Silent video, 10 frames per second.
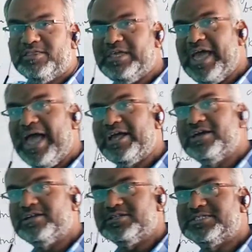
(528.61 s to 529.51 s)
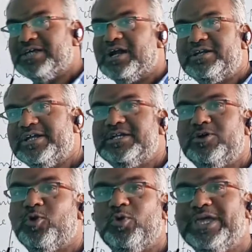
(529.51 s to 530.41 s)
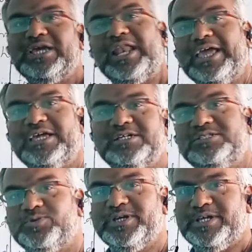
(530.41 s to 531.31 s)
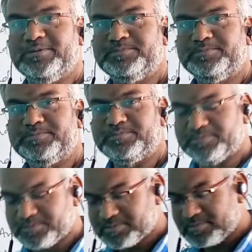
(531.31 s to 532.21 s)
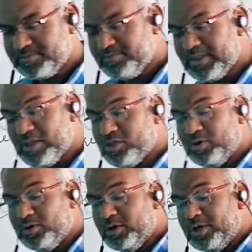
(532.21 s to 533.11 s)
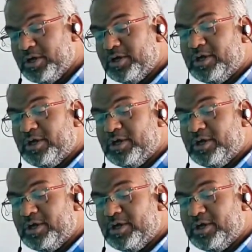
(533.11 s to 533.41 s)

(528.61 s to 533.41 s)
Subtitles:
the anger started growing like a tree. So